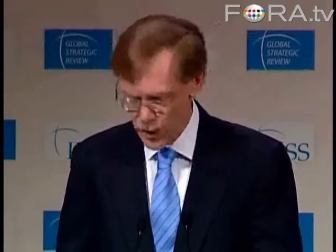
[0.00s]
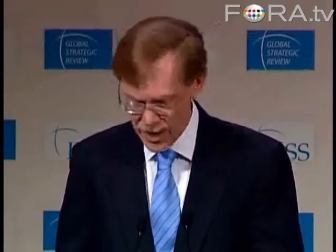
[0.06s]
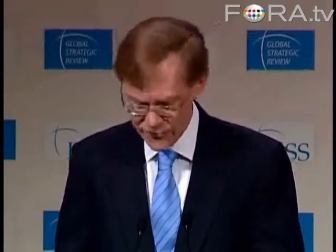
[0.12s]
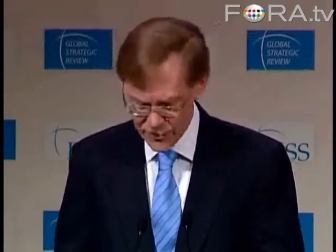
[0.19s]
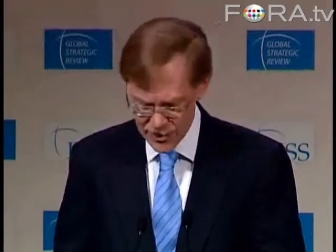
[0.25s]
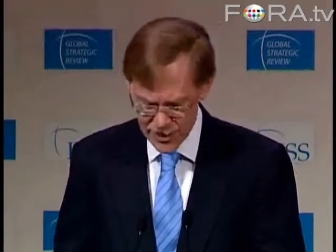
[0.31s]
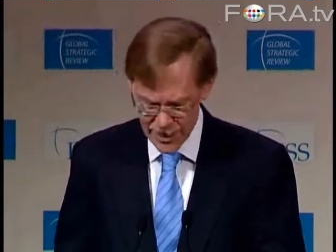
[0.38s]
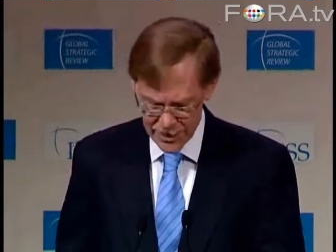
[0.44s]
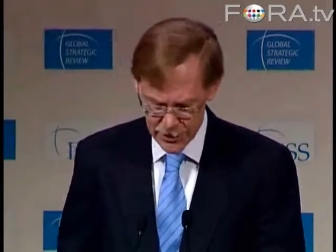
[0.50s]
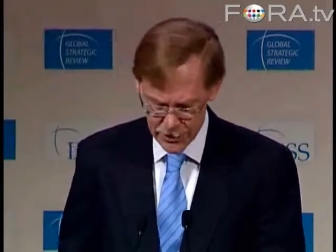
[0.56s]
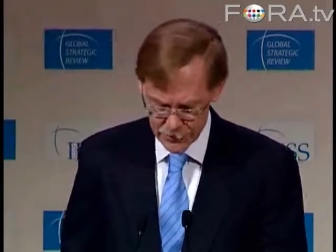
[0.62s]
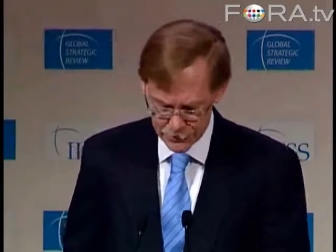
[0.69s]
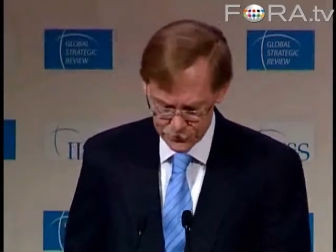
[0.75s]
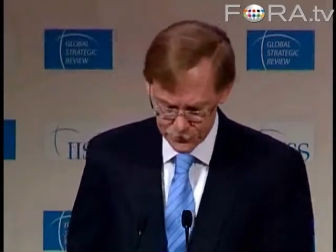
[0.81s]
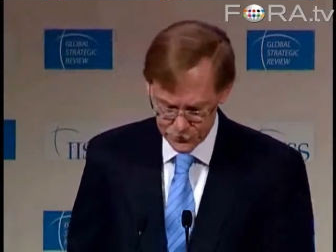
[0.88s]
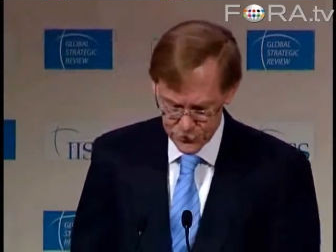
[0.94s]
private
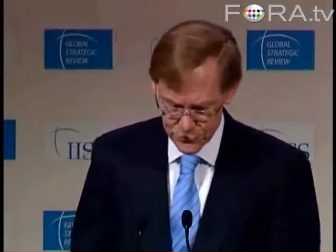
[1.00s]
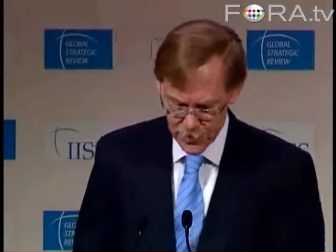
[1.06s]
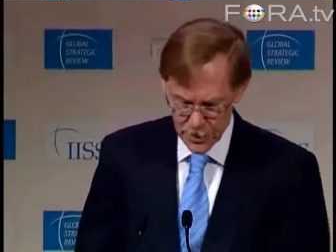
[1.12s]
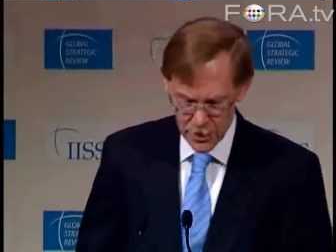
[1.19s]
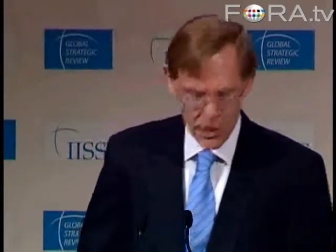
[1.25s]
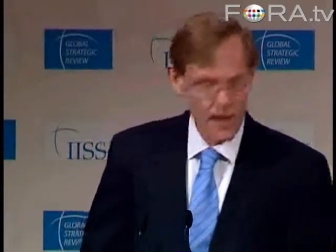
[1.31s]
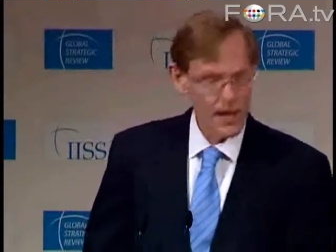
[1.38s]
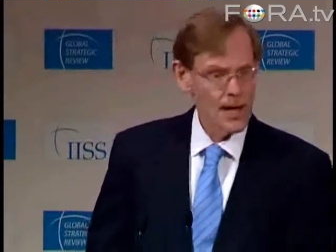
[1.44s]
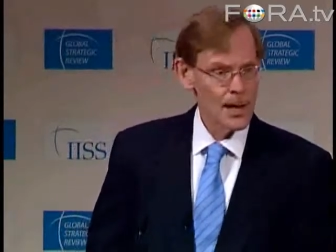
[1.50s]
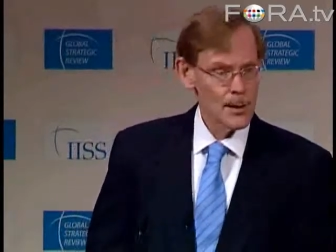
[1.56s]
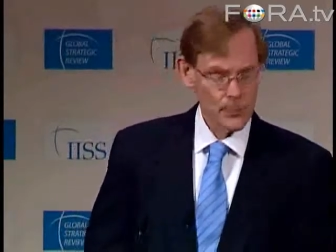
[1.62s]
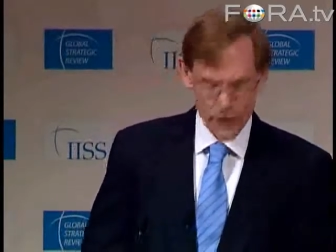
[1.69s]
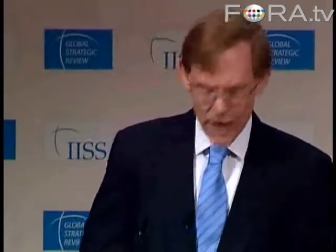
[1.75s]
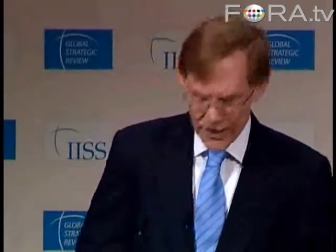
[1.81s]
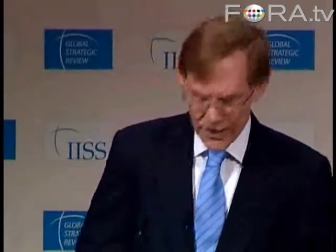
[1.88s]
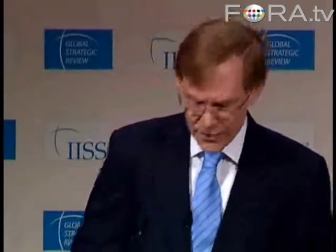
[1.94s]
sector.
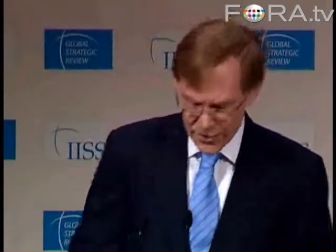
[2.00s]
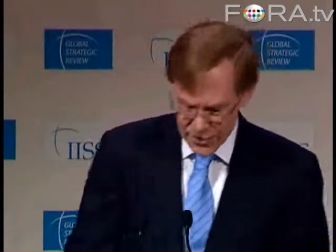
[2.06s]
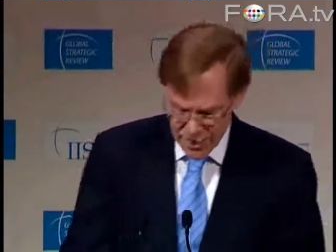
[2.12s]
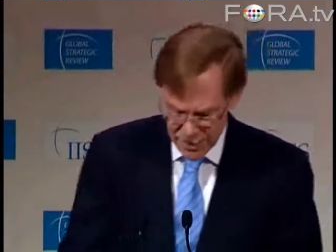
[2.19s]
Private